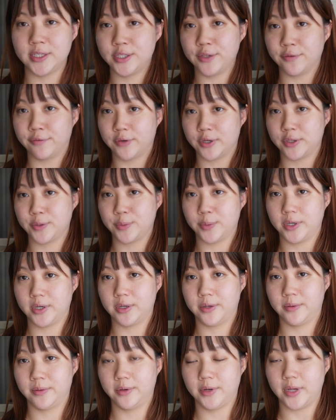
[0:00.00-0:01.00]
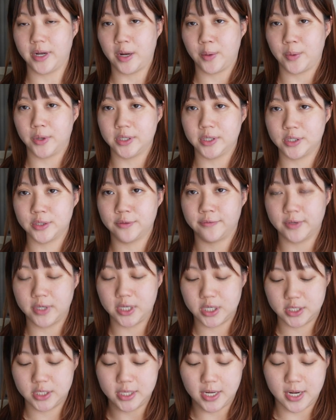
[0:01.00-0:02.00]
is the first one that I wanted to
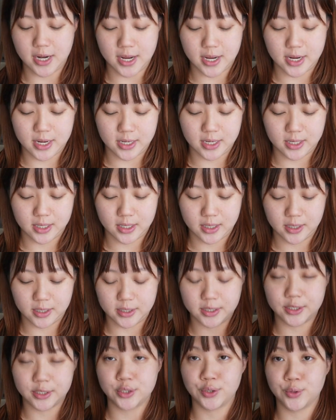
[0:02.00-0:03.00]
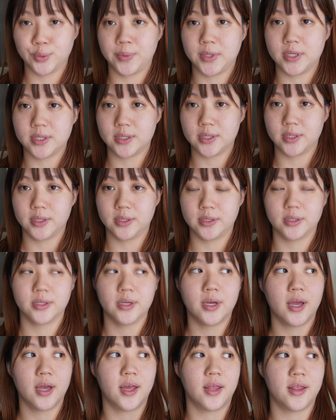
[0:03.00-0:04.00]
finish and then these two pieces
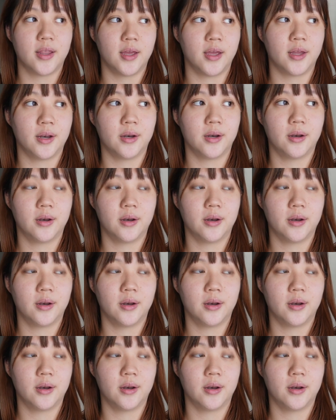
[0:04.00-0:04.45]
and then